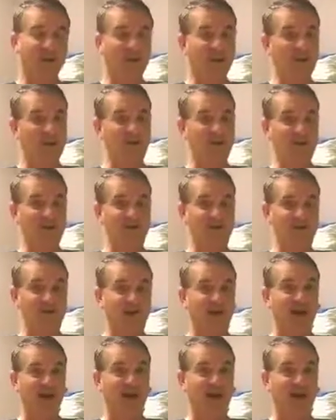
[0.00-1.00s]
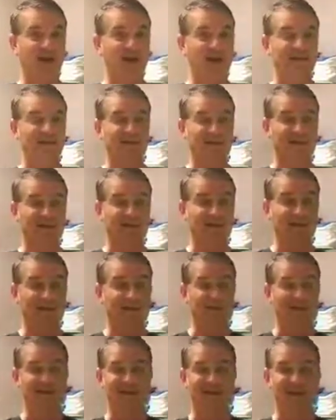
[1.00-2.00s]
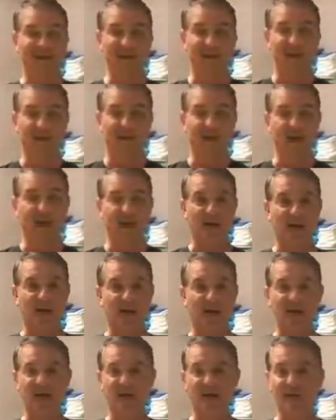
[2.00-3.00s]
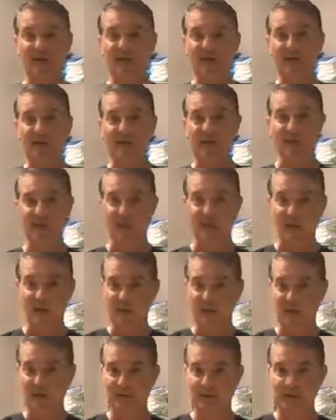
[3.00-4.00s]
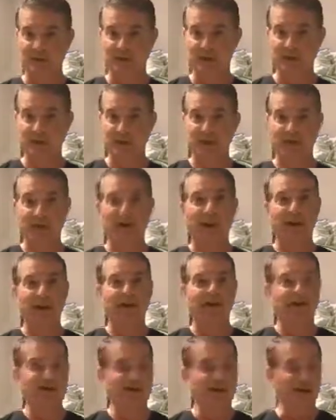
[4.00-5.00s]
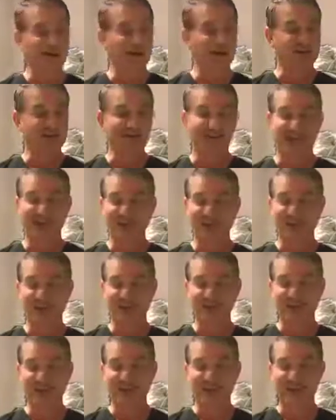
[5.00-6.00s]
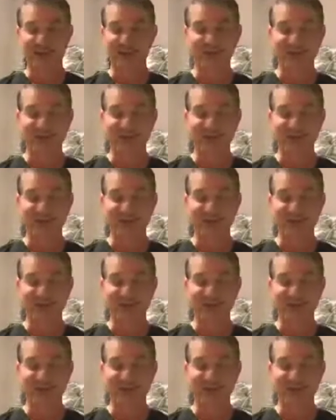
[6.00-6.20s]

on how much surgery you've had, it takes a very skilled endoscopist, of which I am, to go exactly where you need to go.